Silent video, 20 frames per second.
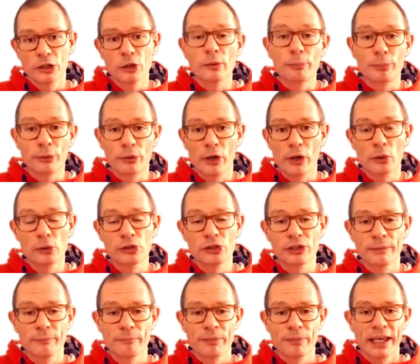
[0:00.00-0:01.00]
approach.
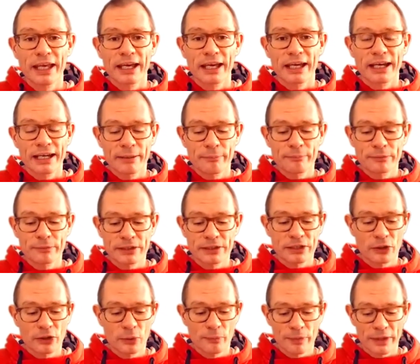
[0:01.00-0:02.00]

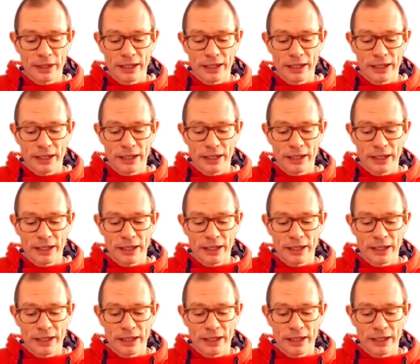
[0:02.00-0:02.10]
So